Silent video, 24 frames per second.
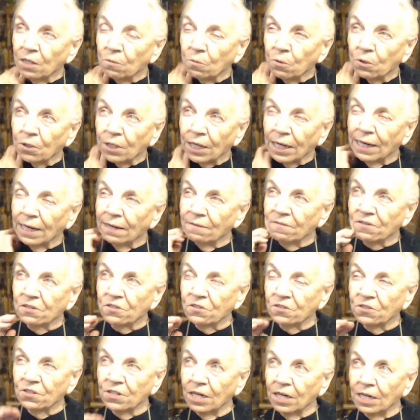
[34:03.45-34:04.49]
were to have a
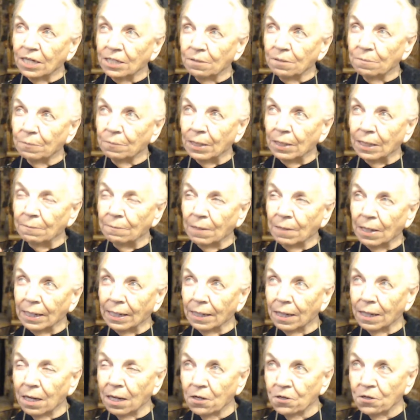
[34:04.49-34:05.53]
son by my
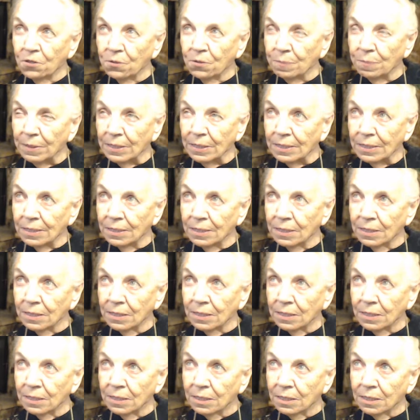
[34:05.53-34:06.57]
husband,
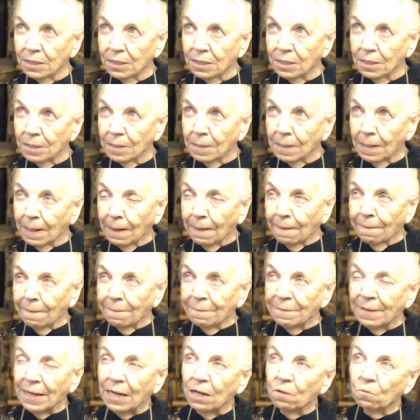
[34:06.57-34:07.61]

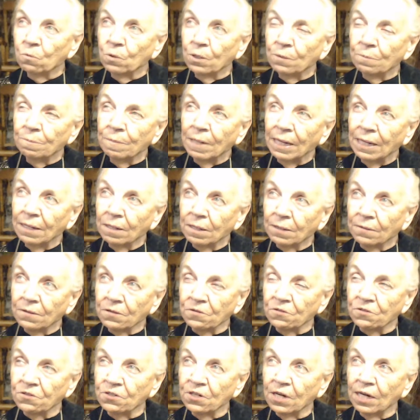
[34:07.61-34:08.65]
that would make the
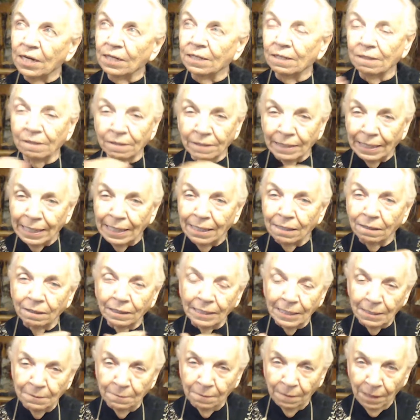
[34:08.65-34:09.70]
son
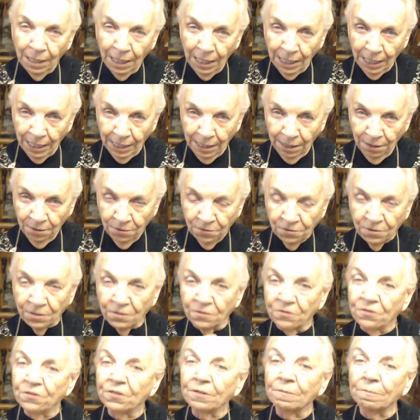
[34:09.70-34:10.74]
legally mine
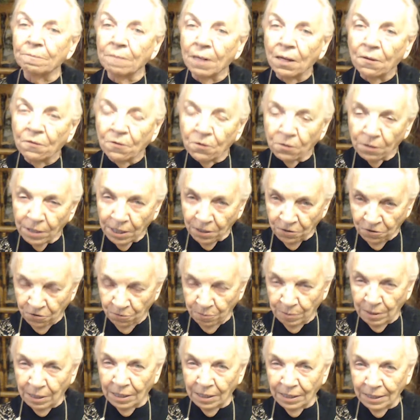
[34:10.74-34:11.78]
since the mother is
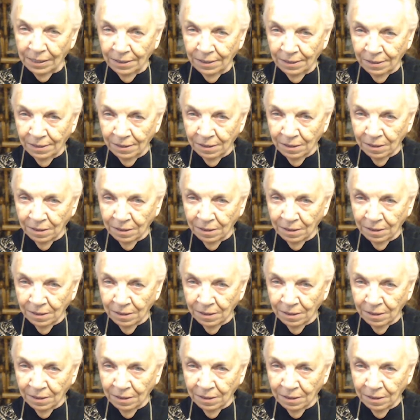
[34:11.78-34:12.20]
mine.